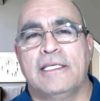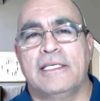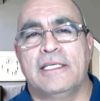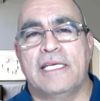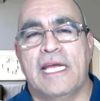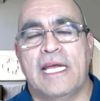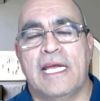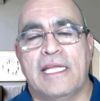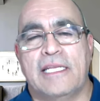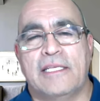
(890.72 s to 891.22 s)

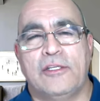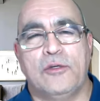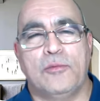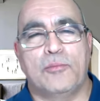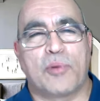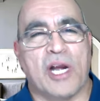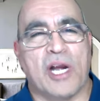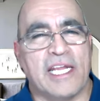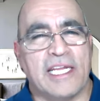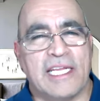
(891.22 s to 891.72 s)
and you
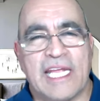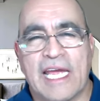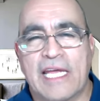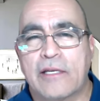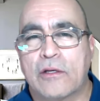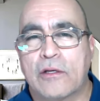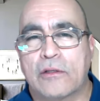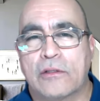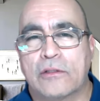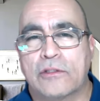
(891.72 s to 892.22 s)
probably
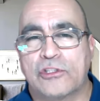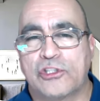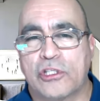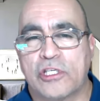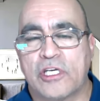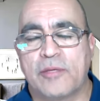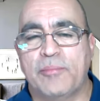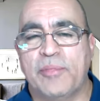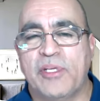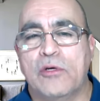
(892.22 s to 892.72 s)

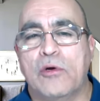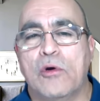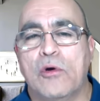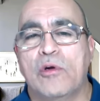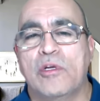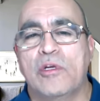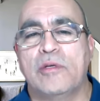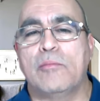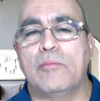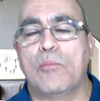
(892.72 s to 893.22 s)
shouldn't be
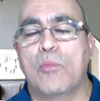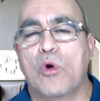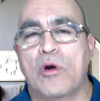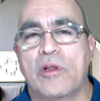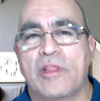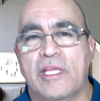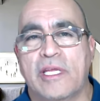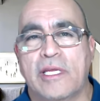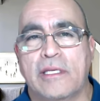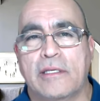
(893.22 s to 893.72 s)
owing more
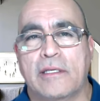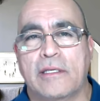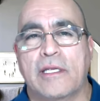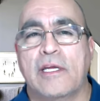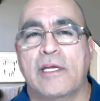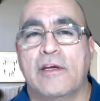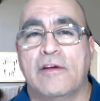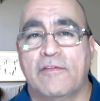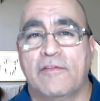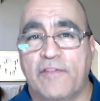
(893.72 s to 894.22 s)
than
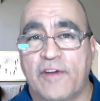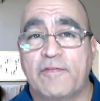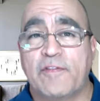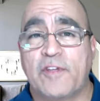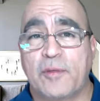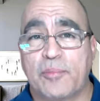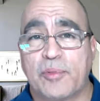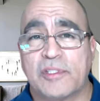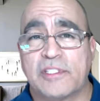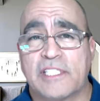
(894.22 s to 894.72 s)

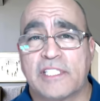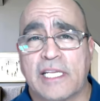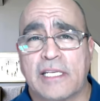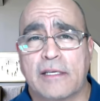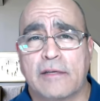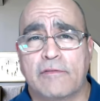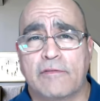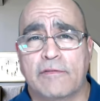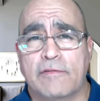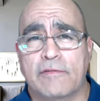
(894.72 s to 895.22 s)

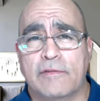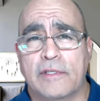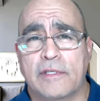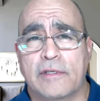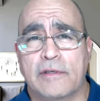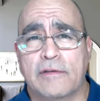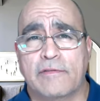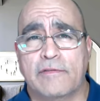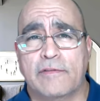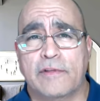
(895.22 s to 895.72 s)
50%
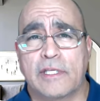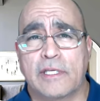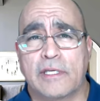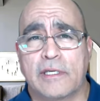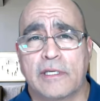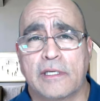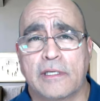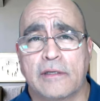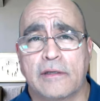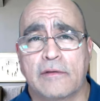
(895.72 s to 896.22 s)
of
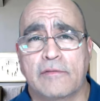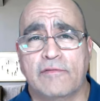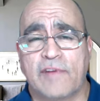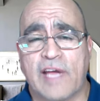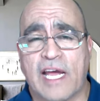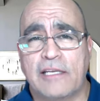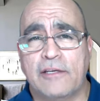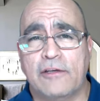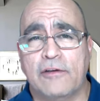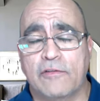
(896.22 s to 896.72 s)
the
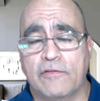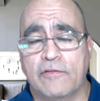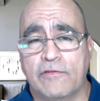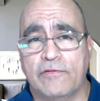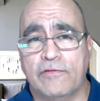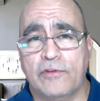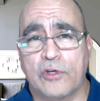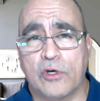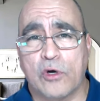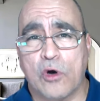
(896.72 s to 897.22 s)
value of
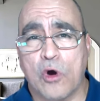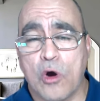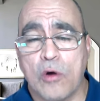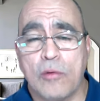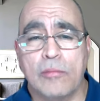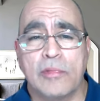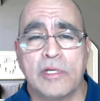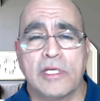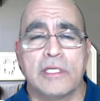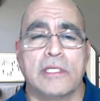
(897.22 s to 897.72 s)
your
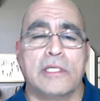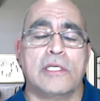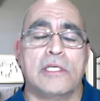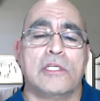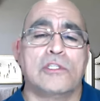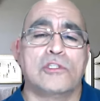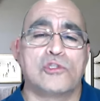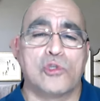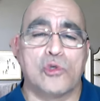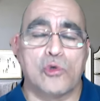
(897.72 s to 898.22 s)
home
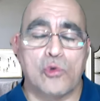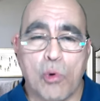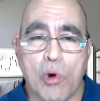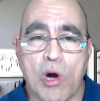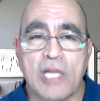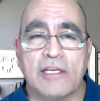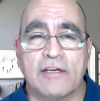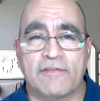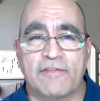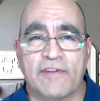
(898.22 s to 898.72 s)
to
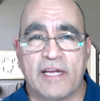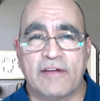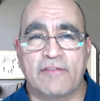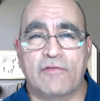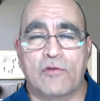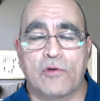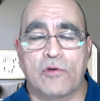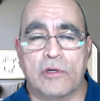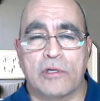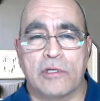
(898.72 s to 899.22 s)
qualify
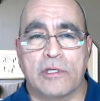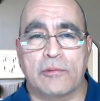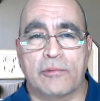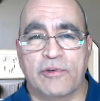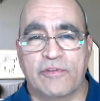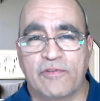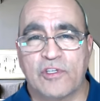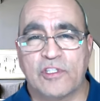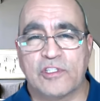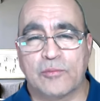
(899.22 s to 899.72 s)
for a
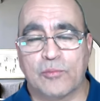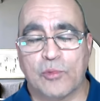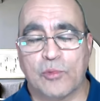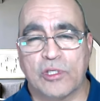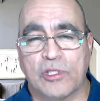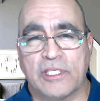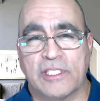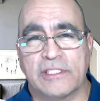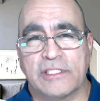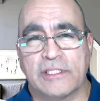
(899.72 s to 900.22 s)
reverse
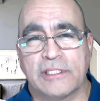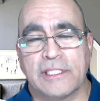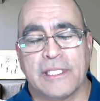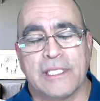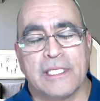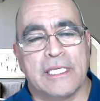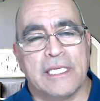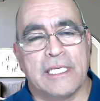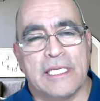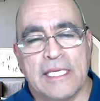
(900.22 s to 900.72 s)
mortgage.
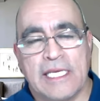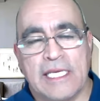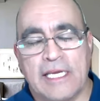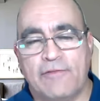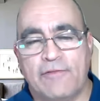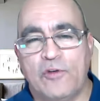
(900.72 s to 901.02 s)
If